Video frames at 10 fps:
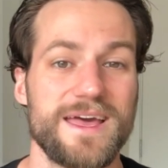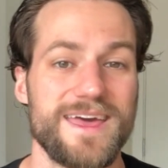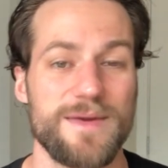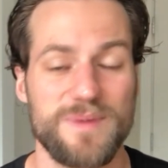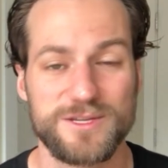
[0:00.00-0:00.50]

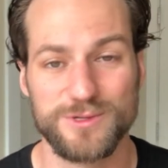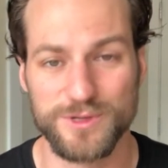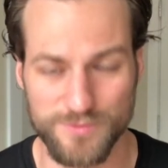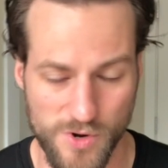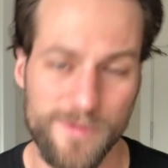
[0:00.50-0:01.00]
It makes you
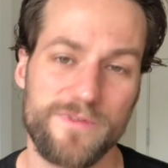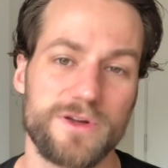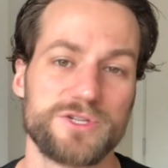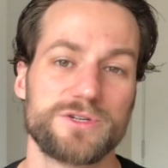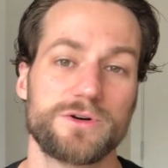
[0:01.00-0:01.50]
look more
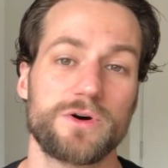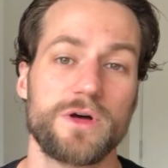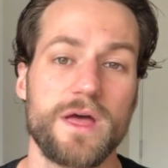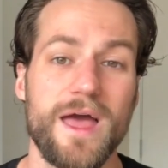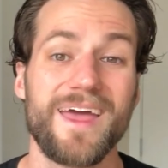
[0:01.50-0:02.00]
professional
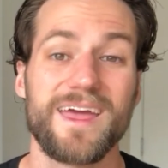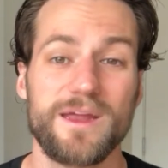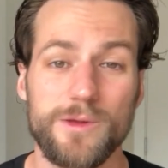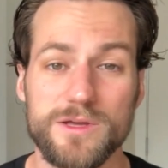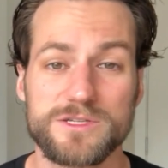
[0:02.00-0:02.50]

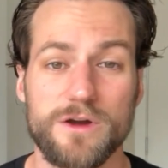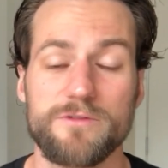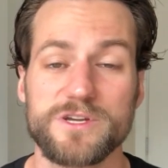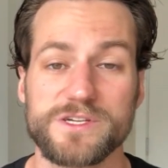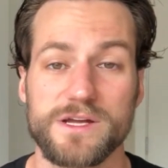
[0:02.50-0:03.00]
and you can start
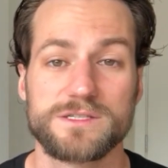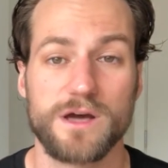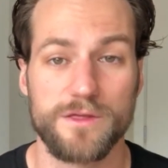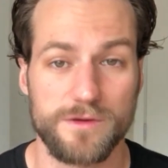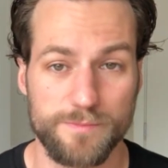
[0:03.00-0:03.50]
reaching out to
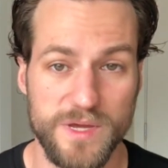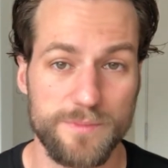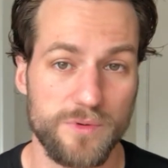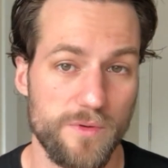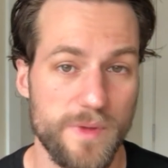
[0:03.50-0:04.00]
other
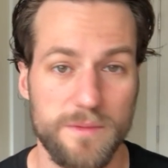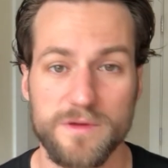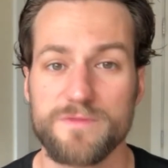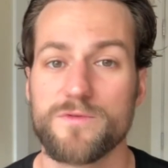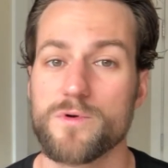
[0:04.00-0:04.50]
people
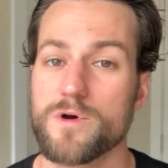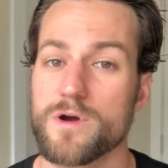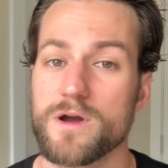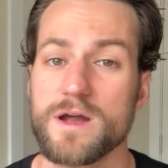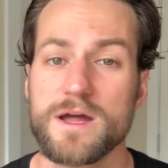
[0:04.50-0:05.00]
maybe
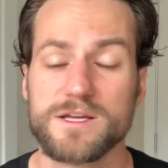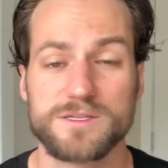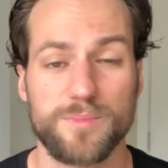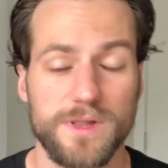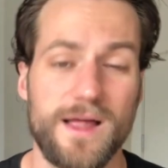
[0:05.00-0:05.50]
for
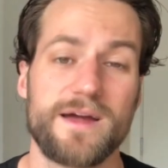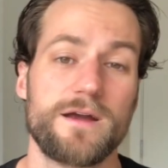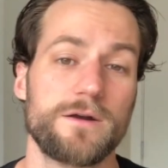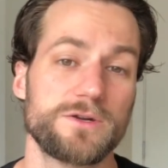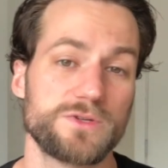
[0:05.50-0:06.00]

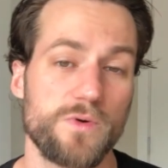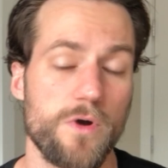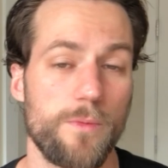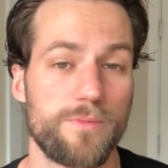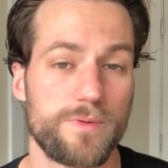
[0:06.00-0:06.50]
suppliers
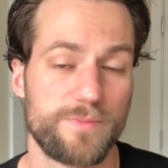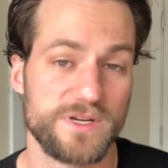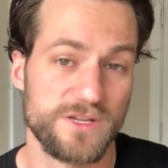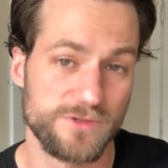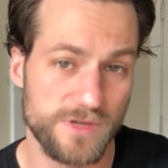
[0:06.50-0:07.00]
or
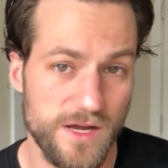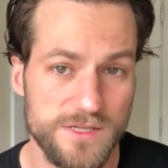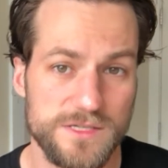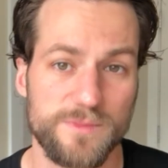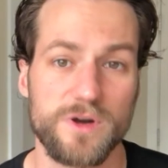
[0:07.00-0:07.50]
potential
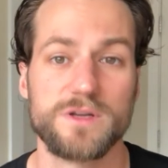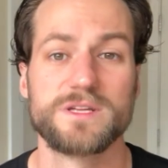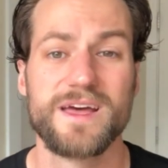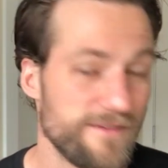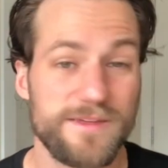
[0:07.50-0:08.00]
customers.
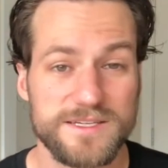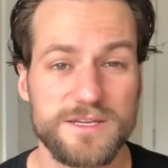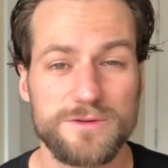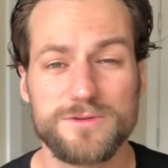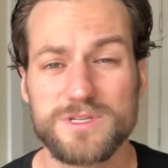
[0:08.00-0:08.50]
If they see
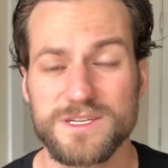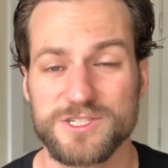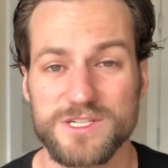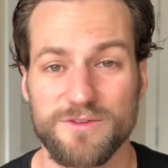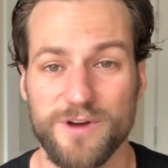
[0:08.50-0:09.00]
you using
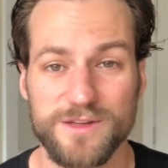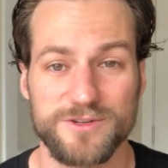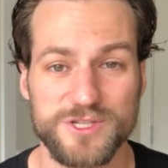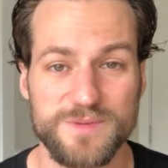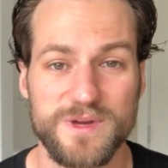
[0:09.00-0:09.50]
just a regular
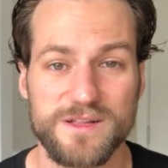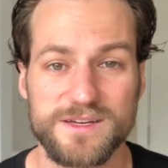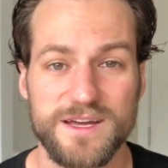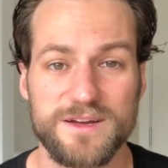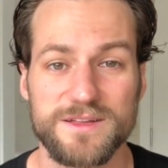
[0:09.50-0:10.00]
Gmail
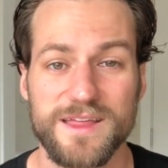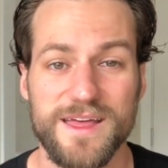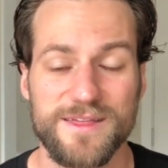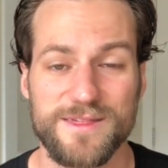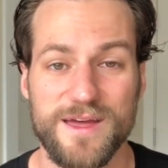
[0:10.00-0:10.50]
account,
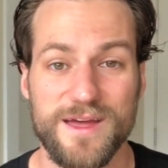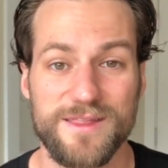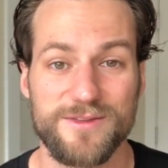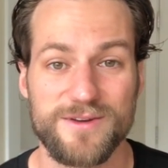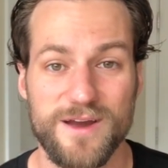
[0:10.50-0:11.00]

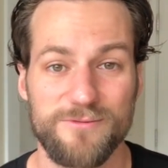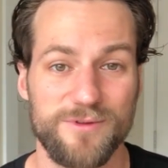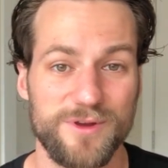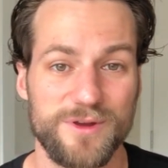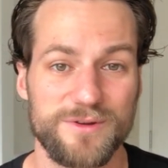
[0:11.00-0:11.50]
then they're not
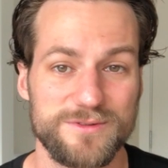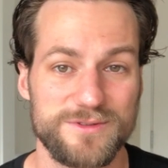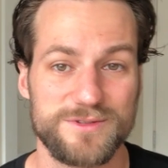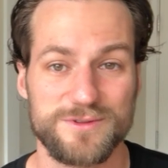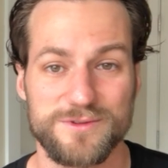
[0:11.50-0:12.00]
really going
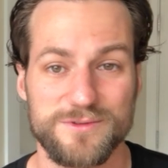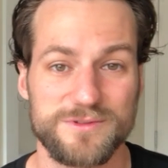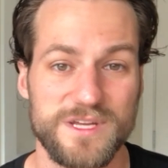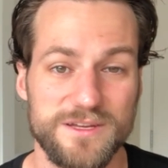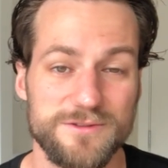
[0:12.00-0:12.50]
to
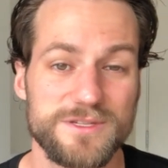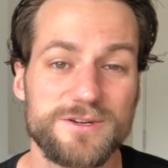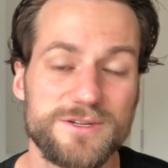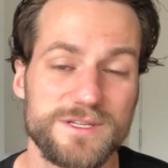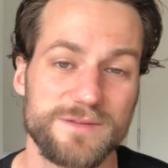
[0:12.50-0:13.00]
take you
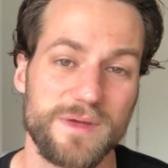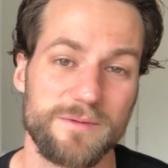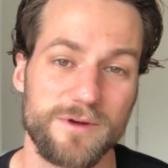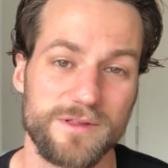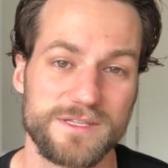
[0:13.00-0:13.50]
seriously
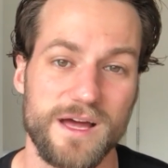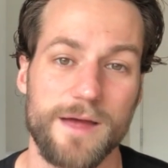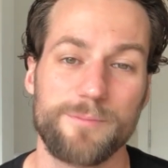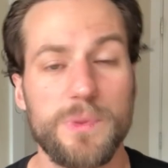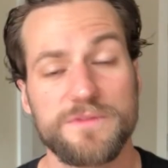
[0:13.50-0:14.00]
maybe all the
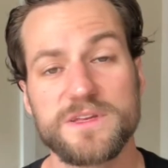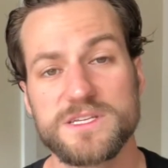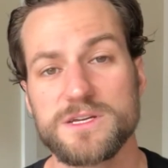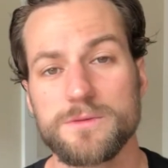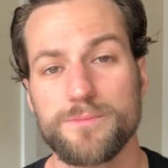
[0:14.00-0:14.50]
time. But if they
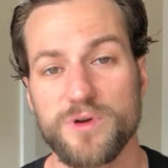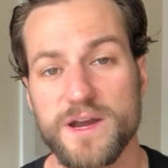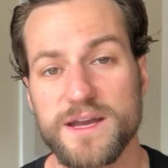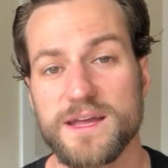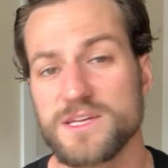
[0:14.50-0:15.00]
see your
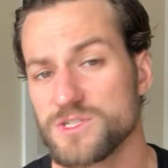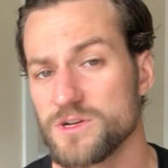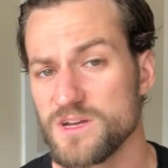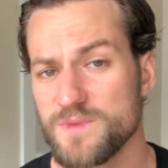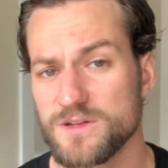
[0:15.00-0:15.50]
brand as your
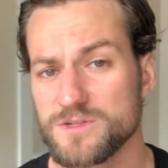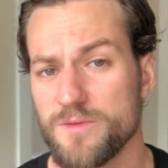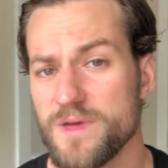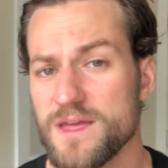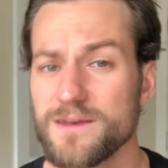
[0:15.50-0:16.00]
email
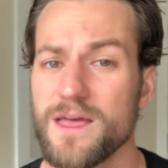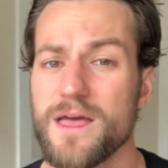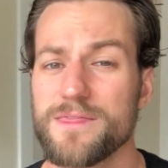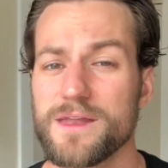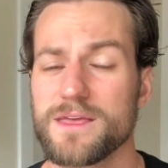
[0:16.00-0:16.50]
domain,
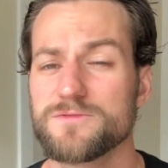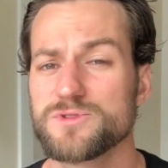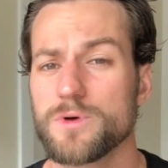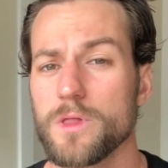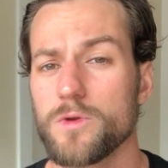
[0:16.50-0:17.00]
then it gives
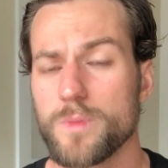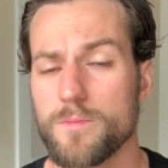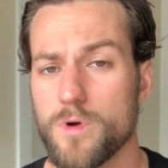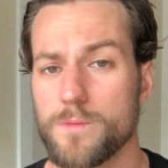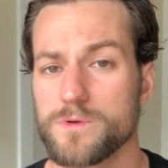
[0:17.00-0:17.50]
you a little bit
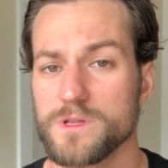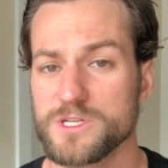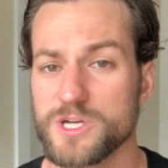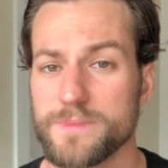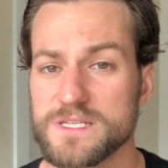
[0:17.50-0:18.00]
more
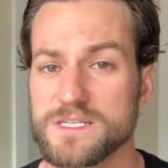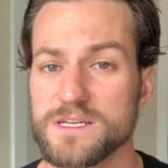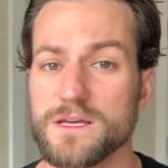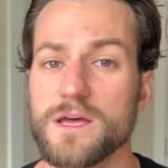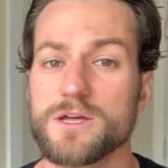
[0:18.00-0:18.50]

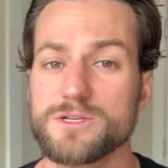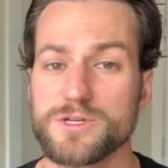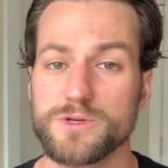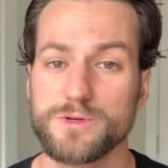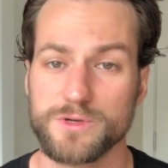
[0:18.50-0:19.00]
legitimacy
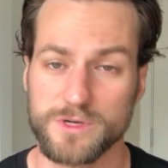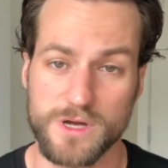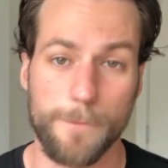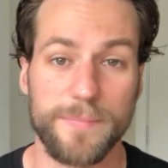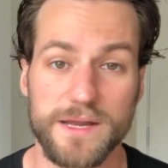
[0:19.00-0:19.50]
to your
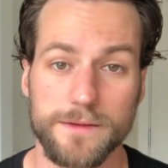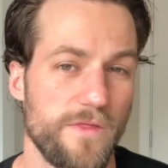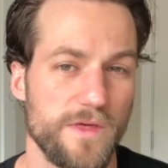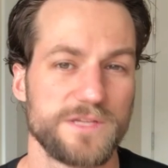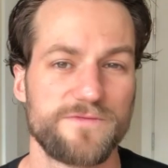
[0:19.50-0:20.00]
company.
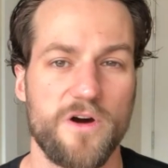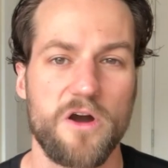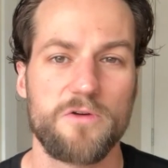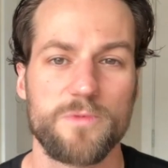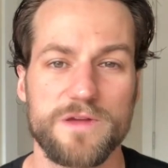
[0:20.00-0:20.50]
Thus
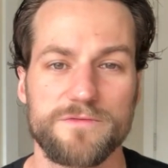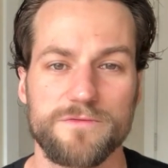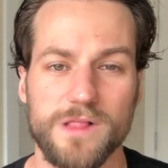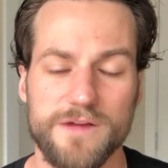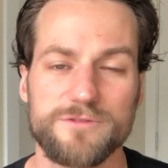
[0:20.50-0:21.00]
far, we've
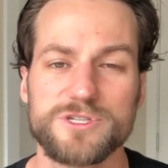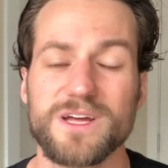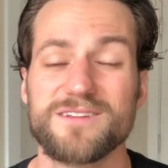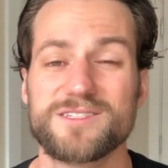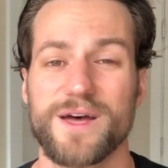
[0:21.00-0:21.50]
leveraged
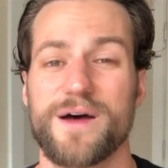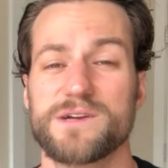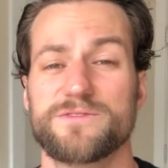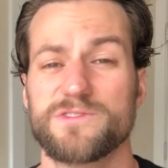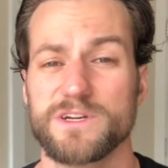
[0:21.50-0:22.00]
a ton
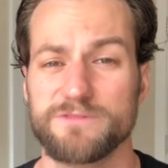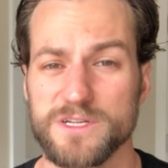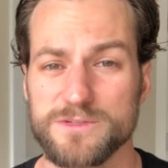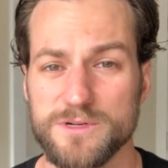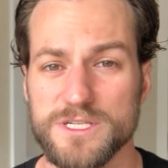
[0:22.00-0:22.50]
of free
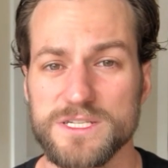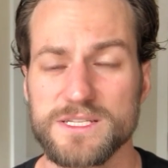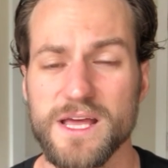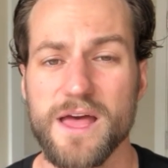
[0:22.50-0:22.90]
resources